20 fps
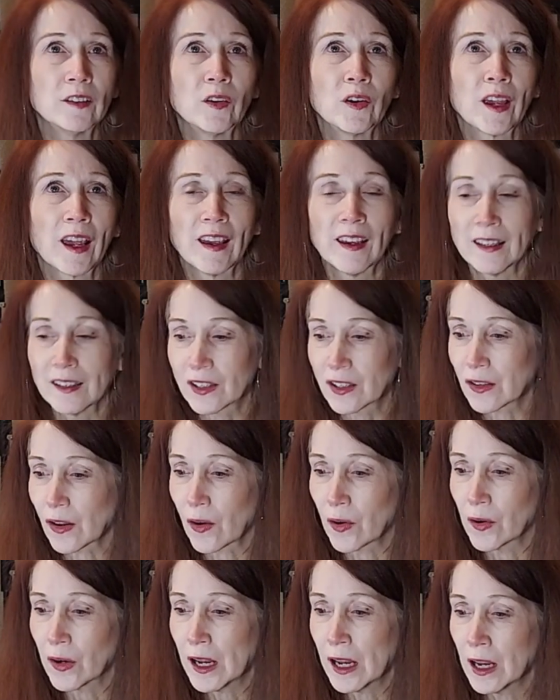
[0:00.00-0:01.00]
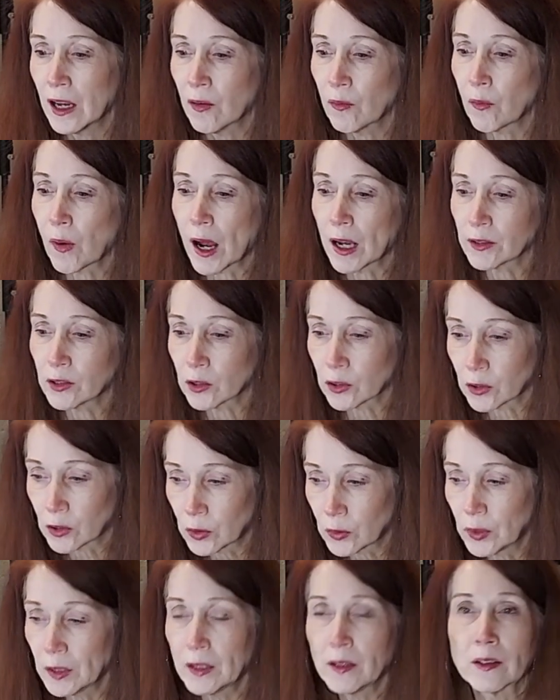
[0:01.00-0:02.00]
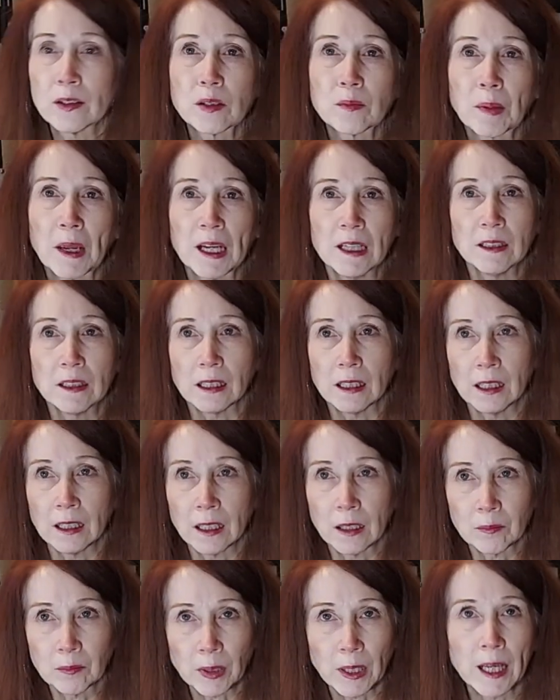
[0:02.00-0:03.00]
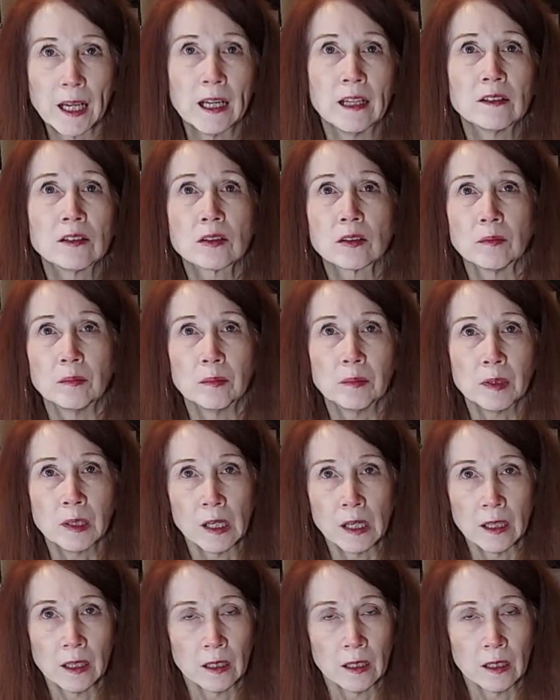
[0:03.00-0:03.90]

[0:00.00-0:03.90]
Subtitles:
Okay, so while you're doing this painting and playing some